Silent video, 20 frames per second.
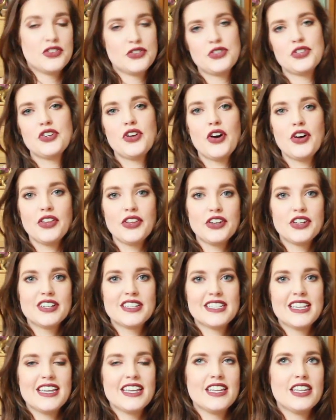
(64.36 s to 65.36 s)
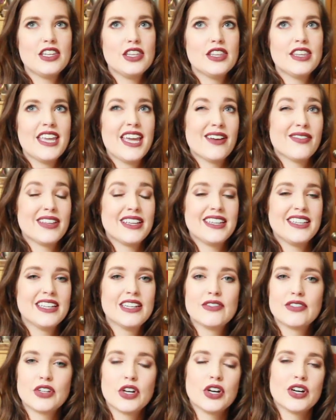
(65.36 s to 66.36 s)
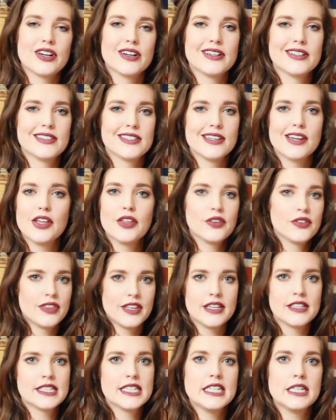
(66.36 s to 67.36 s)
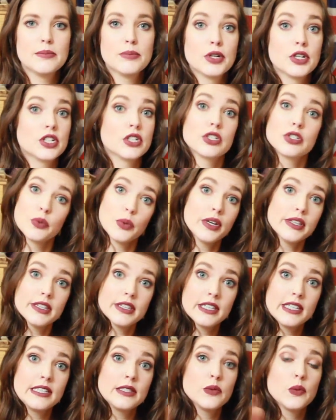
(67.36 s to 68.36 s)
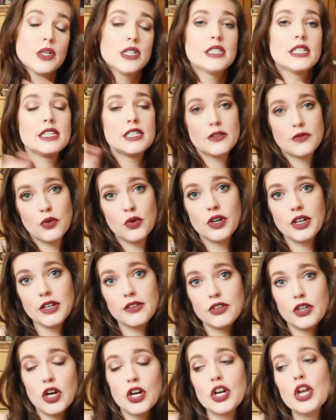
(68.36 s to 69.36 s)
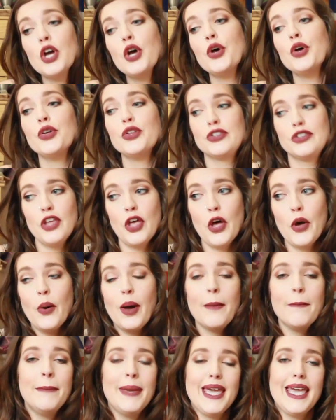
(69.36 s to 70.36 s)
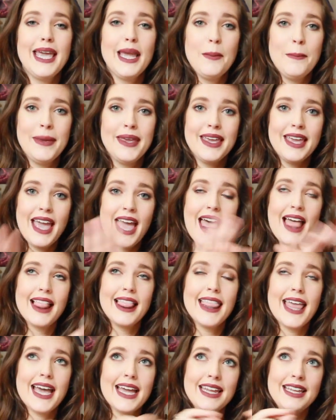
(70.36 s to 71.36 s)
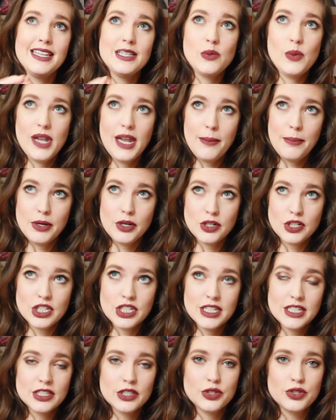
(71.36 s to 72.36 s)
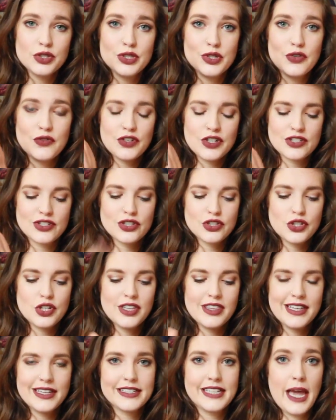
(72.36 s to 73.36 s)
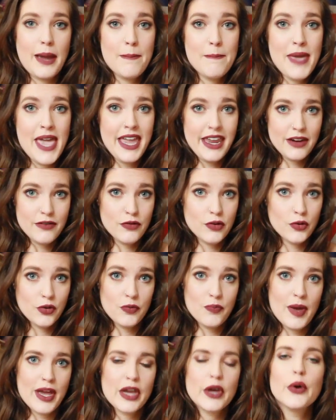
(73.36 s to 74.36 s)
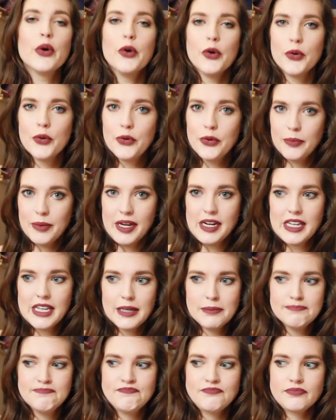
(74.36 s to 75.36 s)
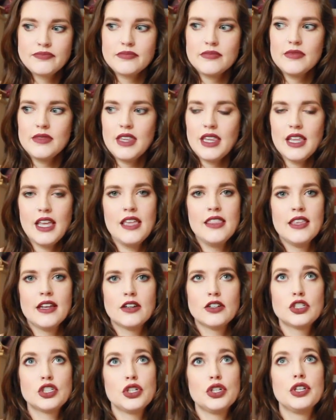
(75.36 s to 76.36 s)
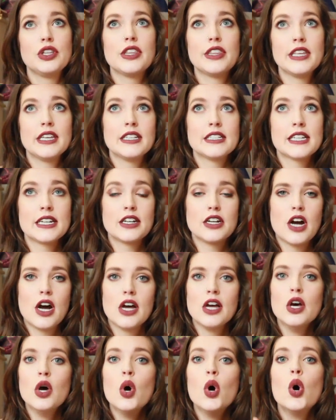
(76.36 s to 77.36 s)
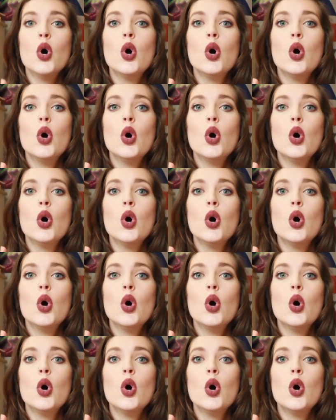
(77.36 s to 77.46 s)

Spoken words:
$100, and they have like gift cards and other things that you can purchase. So one of the things was a Sephora gift card. So being me, that is what I purchased. So first I'll show you things I paid for with my own money, and then I'll show you the things that I got